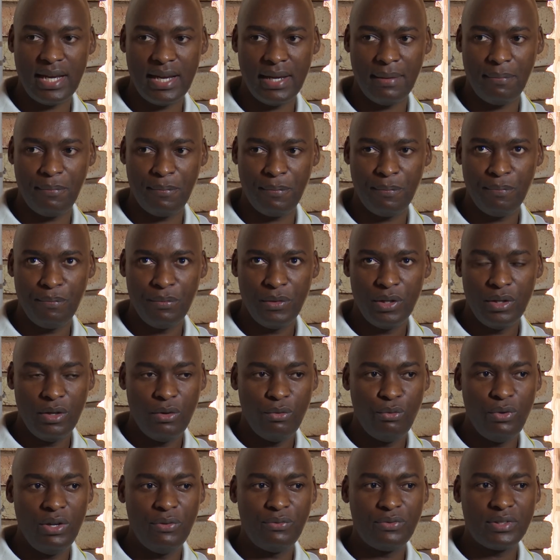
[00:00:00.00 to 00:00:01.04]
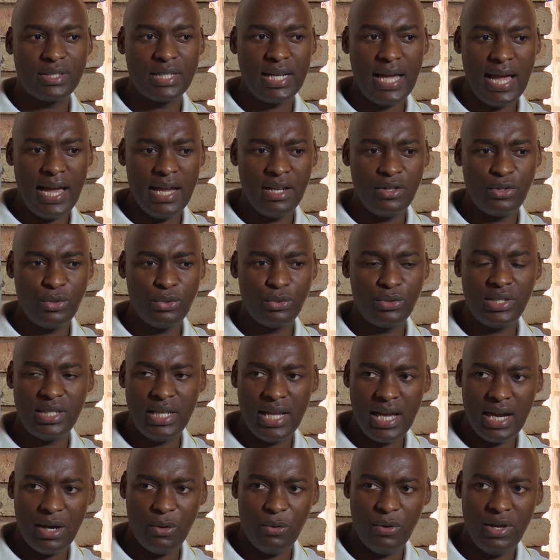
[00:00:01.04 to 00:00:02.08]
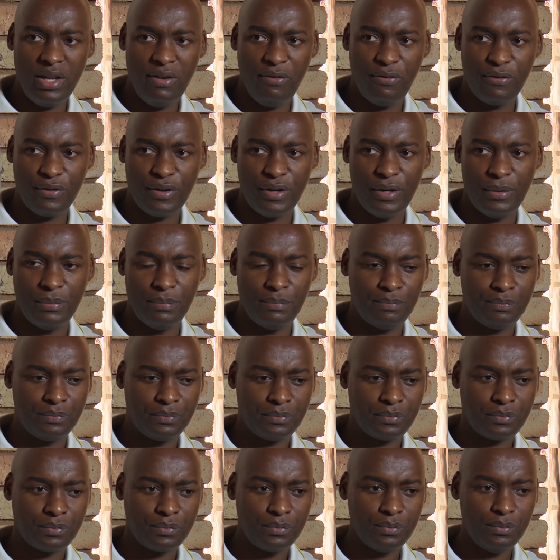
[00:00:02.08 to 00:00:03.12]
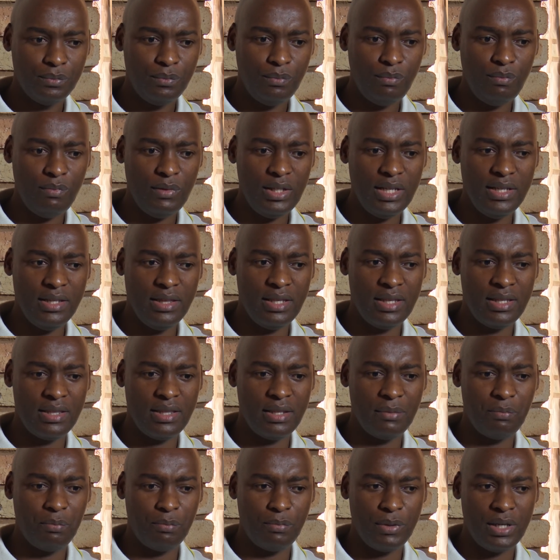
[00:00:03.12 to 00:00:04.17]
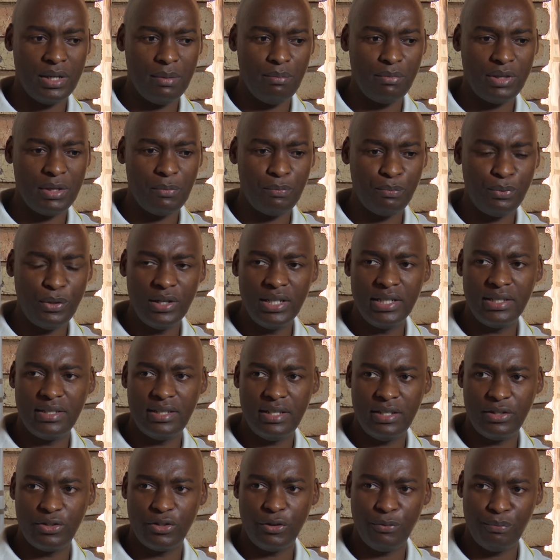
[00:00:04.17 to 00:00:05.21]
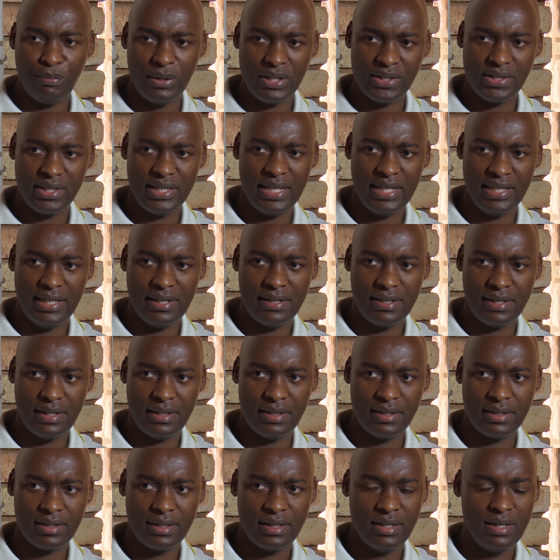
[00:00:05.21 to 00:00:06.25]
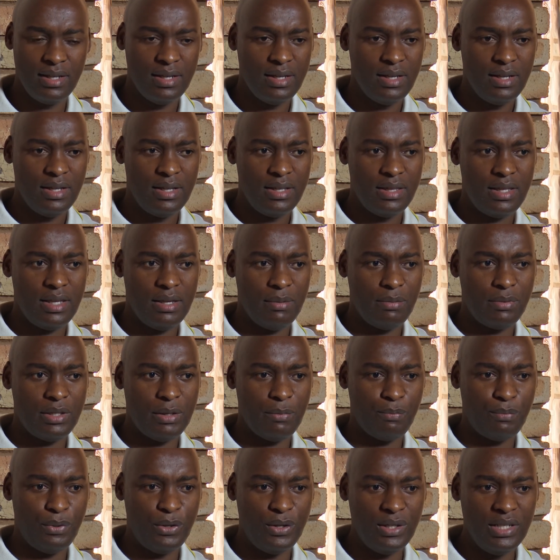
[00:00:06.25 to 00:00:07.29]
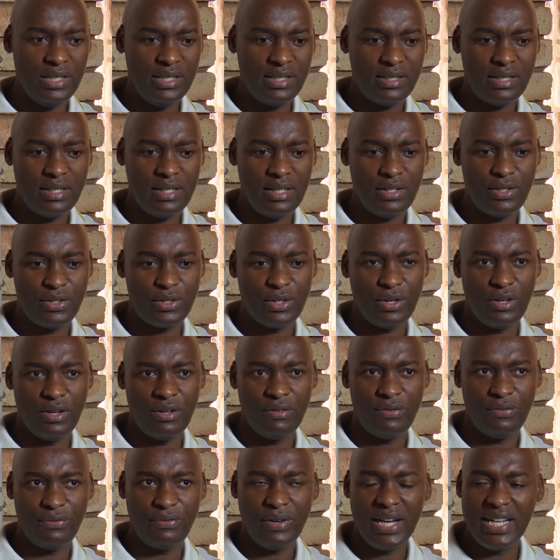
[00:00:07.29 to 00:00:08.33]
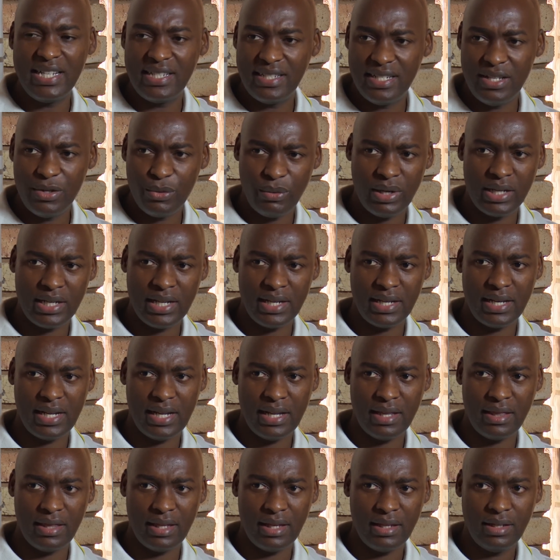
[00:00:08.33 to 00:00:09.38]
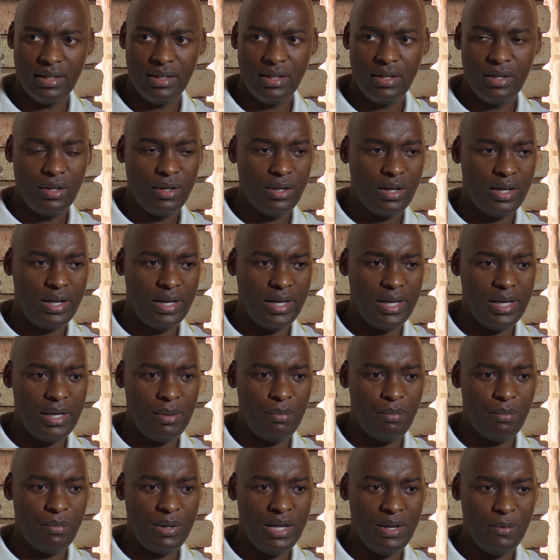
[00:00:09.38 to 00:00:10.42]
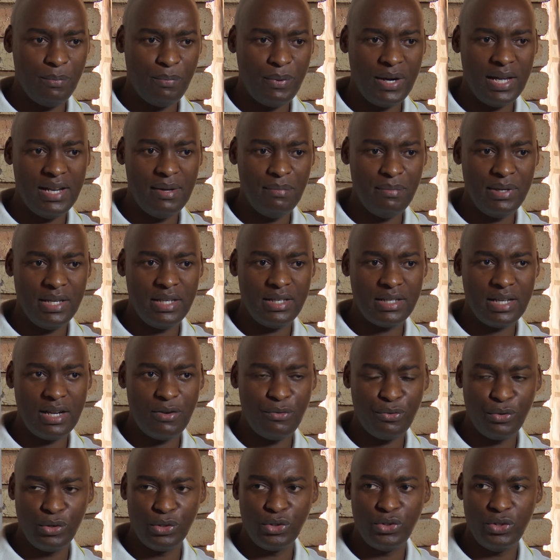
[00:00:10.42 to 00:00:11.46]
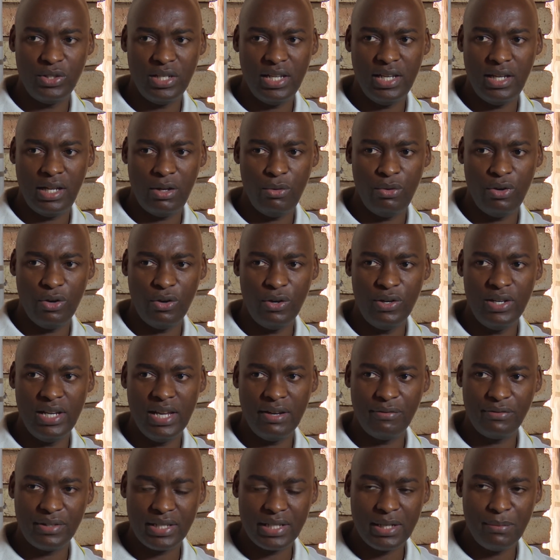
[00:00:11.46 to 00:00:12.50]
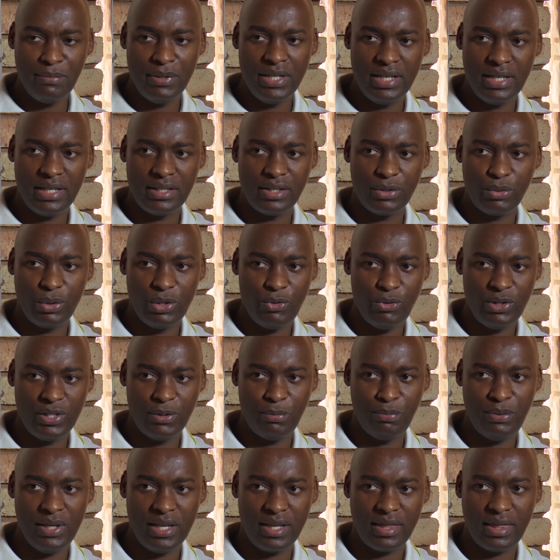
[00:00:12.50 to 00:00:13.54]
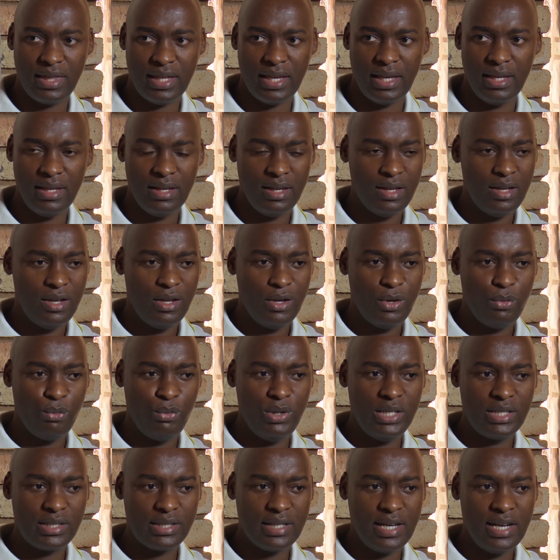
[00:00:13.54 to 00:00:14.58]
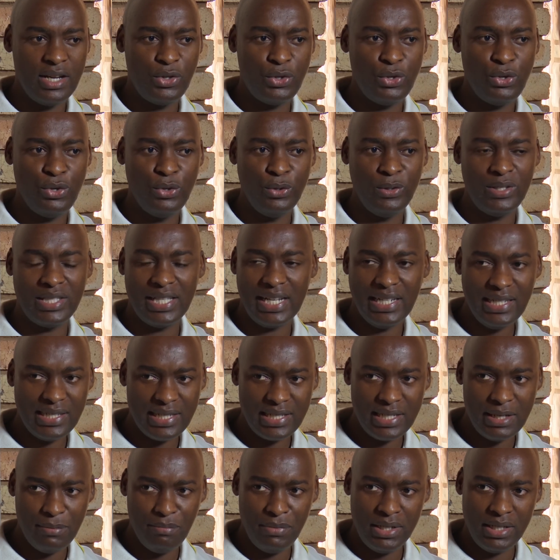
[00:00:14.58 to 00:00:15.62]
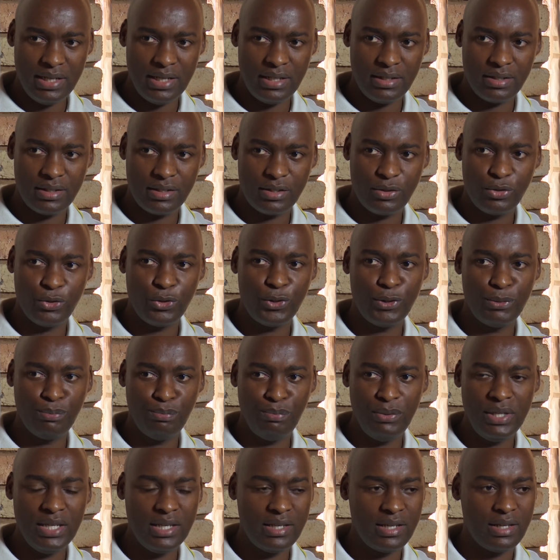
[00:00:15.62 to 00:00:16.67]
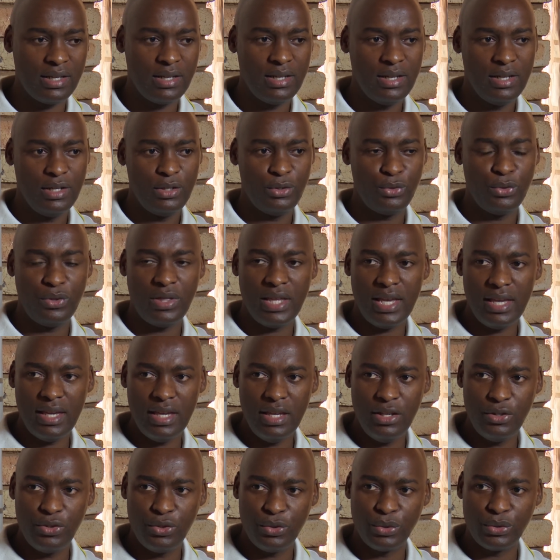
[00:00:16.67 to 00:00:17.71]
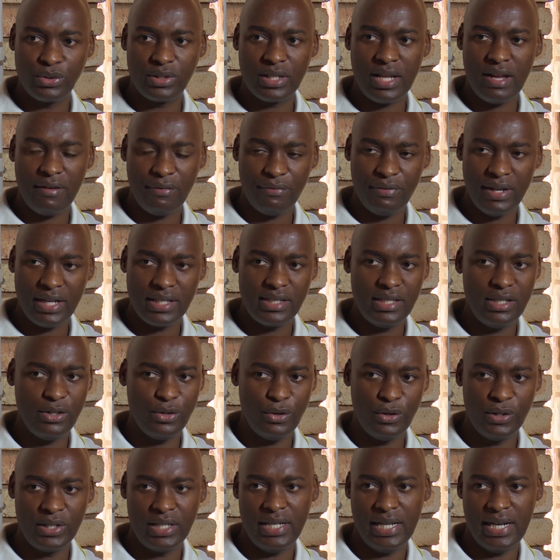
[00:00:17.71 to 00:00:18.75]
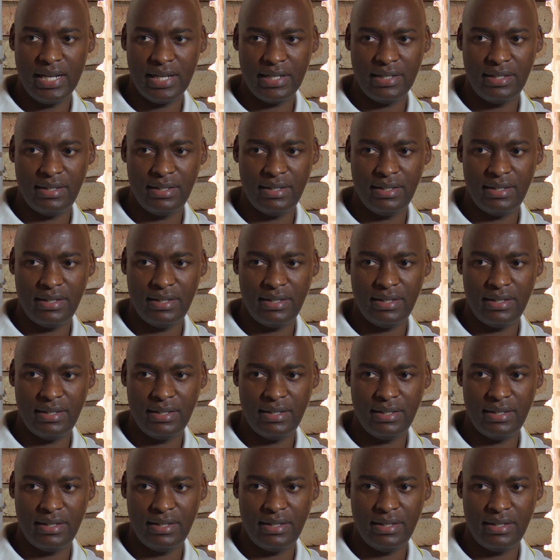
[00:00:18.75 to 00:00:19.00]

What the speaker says: up, we've tried to steer away from the politics of personalities, the politics of fighting one another. In Parliament, unfortunately, we only have 3 minutes when we speak there. We try to use that 3 minutes to speak to the issues affecting ordinary